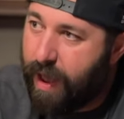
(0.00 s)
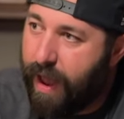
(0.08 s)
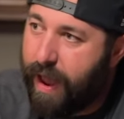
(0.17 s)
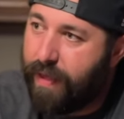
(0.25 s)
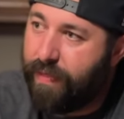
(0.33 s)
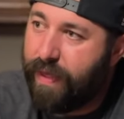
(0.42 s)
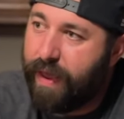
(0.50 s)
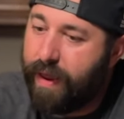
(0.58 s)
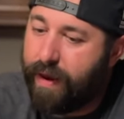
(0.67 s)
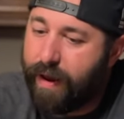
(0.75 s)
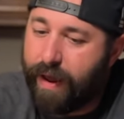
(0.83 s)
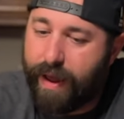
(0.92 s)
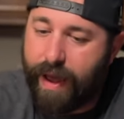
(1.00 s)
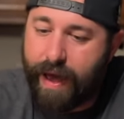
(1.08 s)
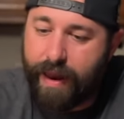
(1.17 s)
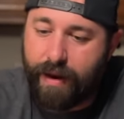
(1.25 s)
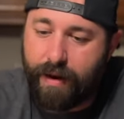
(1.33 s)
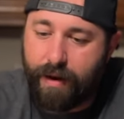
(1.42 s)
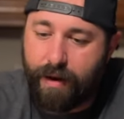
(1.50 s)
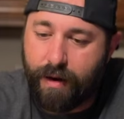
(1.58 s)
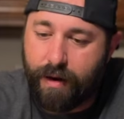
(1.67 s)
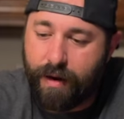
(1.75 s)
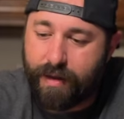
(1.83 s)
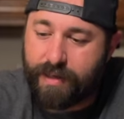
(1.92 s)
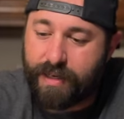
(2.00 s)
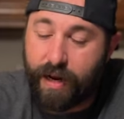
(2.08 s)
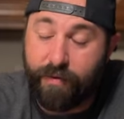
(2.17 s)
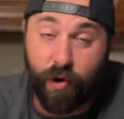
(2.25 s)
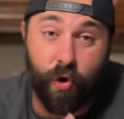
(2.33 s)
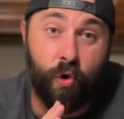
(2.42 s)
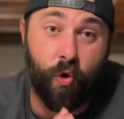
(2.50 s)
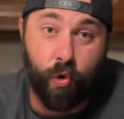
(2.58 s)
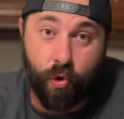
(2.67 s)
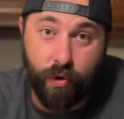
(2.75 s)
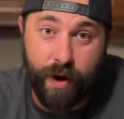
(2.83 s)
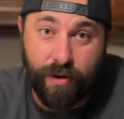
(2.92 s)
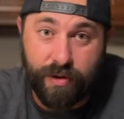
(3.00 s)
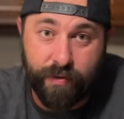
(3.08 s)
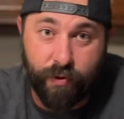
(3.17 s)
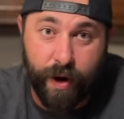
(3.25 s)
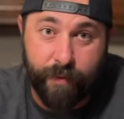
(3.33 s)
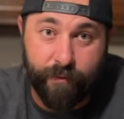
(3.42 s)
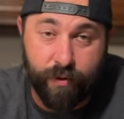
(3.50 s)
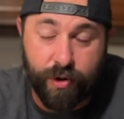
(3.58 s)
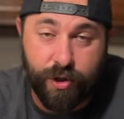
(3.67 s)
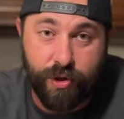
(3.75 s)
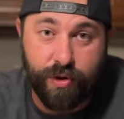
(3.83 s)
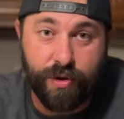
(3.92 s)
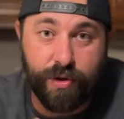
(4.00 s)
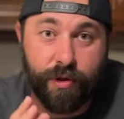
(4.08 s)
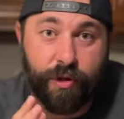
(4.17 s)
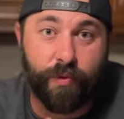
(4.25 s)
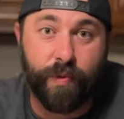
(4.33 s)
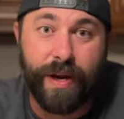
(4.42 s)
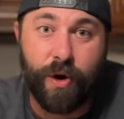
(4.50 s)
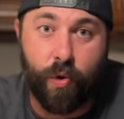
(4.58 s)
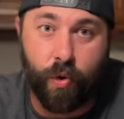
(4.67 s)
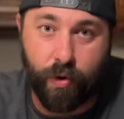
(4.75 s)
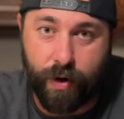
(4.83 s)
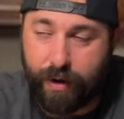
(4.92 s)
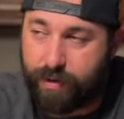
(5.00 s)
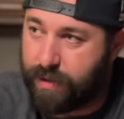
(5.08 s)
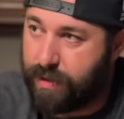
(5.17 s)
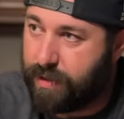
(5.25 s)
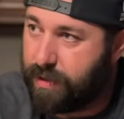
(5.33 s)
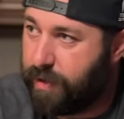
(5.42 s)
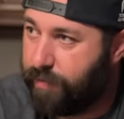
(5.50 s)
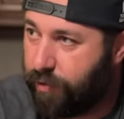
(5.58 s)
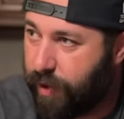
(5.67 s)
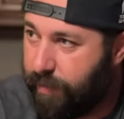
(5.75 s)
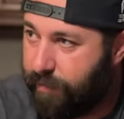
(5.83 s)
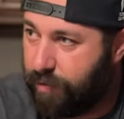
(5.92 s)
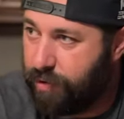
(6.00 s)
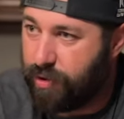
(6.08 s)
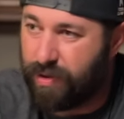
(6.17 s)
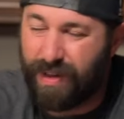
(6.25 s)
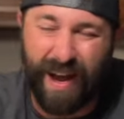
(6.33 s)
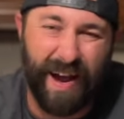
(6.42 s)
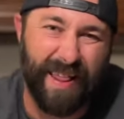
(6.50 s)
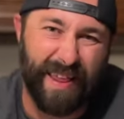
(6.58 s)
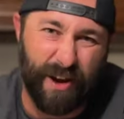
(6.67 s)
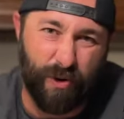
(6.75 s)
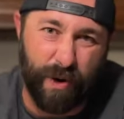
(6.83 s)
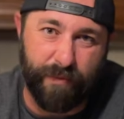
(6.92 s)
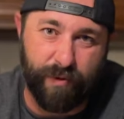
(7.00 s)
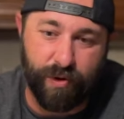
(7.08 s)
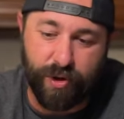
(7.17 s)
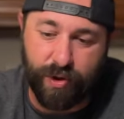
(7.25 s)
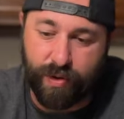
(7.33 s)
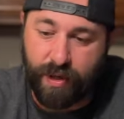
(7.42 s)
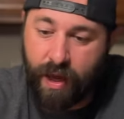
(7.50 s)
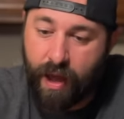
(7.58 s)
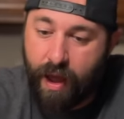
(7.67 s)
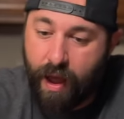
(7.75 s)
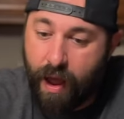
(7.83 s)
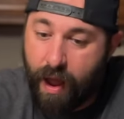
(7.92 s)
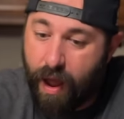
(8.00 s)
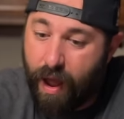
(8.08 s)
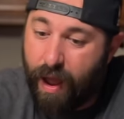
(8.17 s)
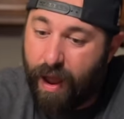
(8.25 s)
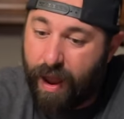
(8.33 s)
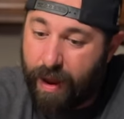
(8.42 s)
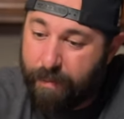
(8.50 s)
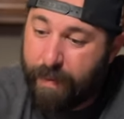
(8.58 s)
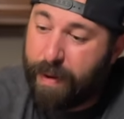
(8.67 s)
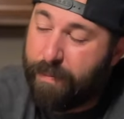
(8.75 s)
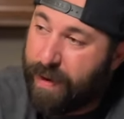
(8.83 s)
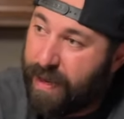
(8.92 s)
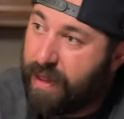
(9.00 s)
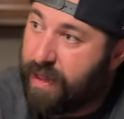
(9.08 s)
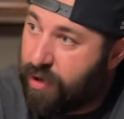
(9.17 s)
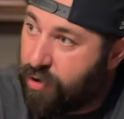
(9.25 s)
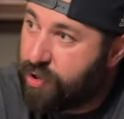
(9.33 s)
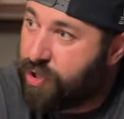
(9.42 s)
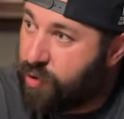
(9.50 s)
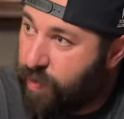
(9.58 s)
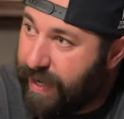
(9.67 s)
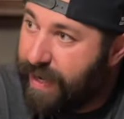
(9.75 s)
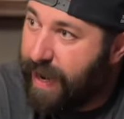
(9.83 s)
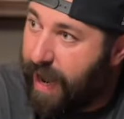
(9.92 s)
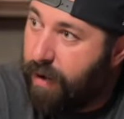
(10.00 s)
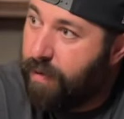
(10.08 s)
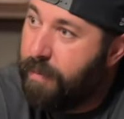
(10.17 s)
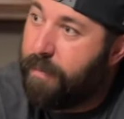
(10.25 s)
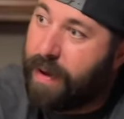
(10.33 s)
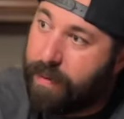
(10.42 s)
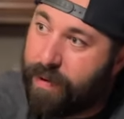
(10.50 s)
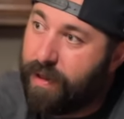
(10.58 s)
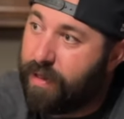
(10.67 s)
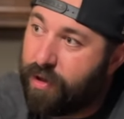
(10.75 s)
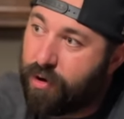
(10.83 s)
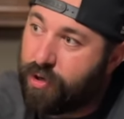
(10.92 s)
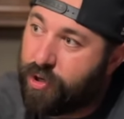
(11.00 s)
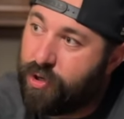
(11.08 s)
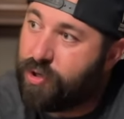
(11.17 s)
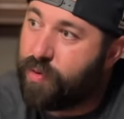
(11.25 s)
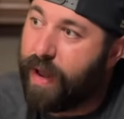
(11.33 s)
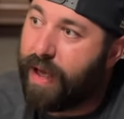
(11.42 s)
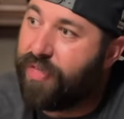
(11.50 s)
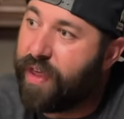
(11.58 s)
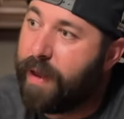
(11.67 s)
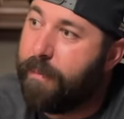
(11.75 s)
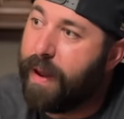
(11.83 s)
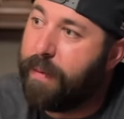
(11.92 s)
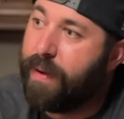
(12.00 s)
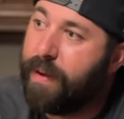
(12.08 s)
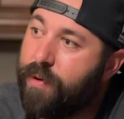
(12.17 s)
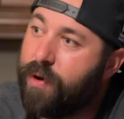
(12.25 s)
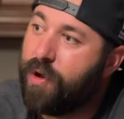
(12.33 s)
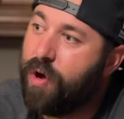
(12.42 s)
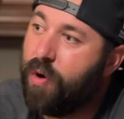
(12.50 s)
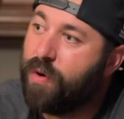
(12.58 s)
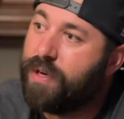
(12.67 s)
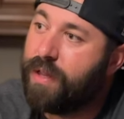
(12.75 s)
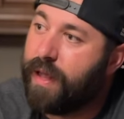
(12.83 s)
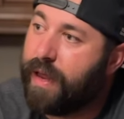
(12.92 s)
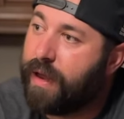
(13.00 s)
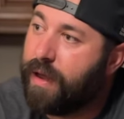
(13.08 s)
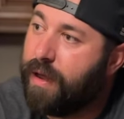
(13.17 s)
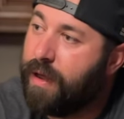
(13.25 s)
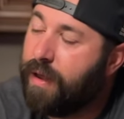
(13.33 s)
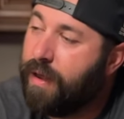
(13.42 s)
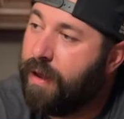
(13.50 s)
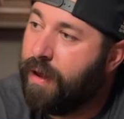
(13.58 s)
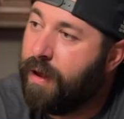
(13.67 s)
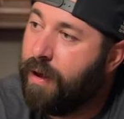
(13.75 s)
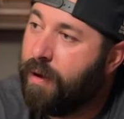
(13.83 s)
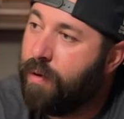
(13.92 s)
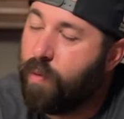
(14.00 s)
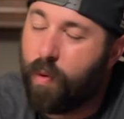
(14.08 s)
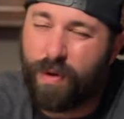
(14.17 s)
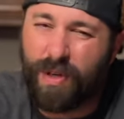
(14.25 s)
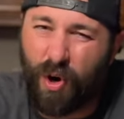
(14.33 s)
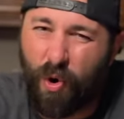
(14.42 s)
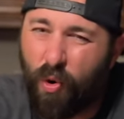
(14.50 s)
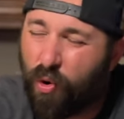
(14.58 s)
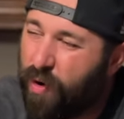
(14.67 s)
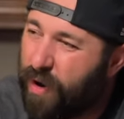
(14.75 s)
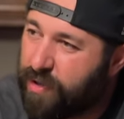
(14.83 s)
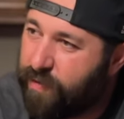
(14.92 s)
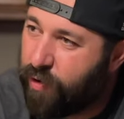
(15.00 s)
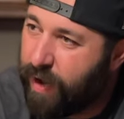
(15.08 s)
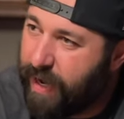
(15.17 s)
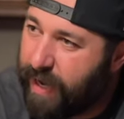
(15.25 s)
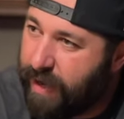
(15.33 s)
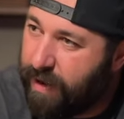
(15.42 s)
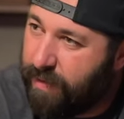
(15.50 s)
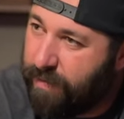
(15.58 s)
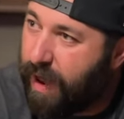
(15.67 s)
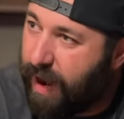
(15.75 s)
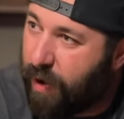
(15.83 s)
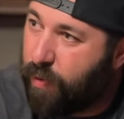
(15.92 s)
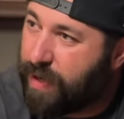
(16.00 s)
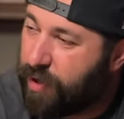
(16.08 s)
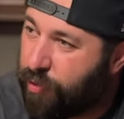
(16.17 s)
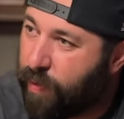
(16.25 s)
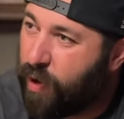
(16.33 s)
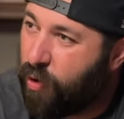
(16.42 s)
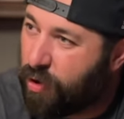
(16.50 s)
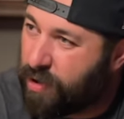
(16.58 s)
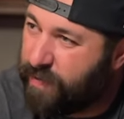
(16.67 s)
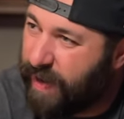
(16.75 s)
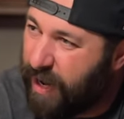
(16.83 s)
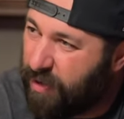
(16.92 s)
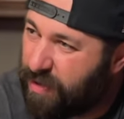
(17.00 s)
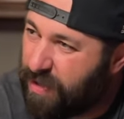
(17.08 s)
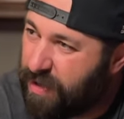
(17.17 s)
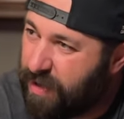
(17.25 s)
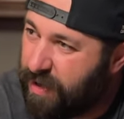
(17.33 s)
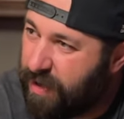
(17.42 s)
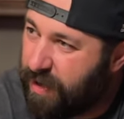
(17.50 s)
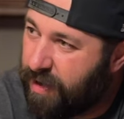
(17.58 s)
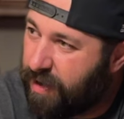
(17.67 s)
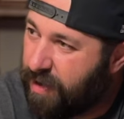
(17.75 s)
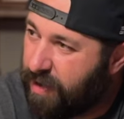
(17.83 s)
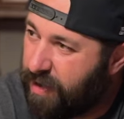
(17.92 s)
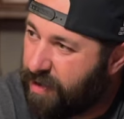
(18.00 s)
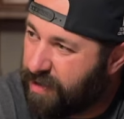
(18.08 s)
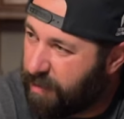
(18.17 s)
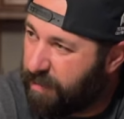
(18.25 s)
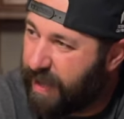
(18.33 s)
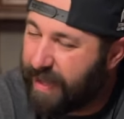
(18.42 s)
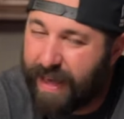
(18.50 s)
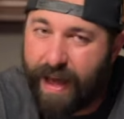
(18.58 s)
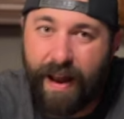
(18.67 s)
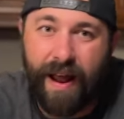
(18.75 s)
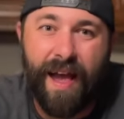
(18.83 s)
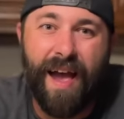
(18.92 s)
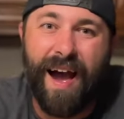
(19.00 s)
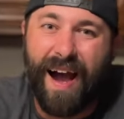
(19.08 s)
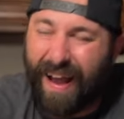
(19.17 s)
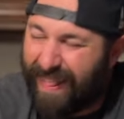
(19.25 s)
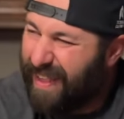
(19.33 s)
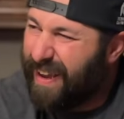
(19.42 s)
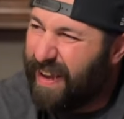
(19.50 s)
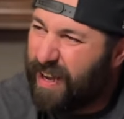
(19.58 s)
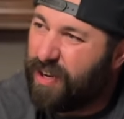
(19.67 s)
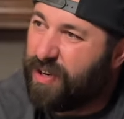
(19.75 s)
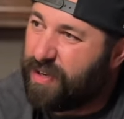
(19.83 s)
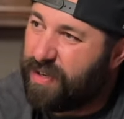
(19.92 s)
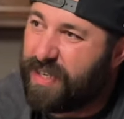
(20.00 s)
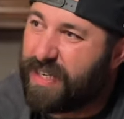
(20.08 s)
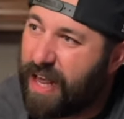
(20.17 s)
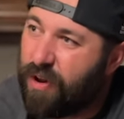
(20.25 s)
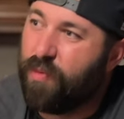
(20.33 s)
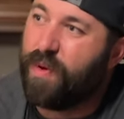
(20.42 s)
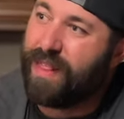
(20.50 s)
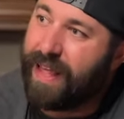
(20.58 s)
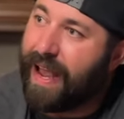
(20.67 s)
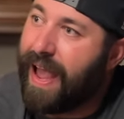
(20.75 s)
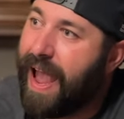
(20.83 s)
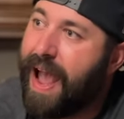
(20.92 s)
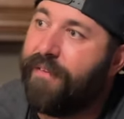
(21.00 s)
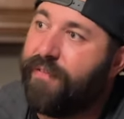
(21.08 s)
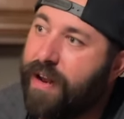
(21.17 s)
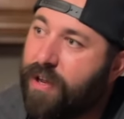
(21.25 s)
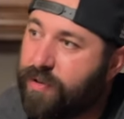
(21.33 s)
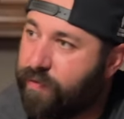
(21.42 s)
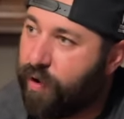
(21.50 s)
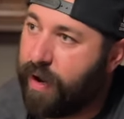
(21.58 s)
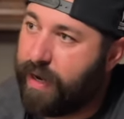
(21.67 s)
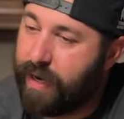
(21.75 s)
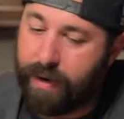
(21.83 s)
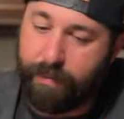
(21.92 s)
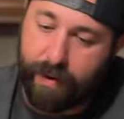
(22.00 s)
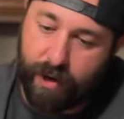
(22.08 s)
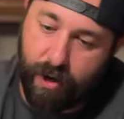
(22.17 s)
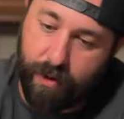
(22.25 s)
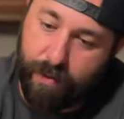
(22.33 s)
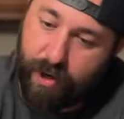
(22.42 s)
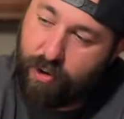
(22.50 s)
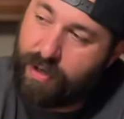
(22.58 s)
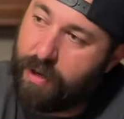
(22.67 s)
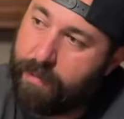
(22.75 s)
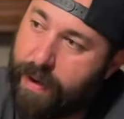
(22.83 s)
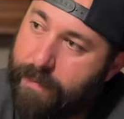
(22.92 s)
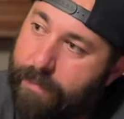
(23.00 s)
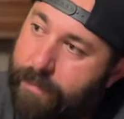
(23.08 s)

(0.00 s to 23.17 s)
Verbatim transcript: and then I added instead of a quarter ounce of grapefruit juice, three quarter ounces of grapefruit juice. I like grapefruit juice. It might be a little sweet now, maybe a little too sweet. I think it might be to go to like, what was it, a quarter ounce of grenadine? And I went to three quarters of an ounce? Yeah. Something like that. I think it could settle with like a half an ounce of grenadine and be good, but you tell me.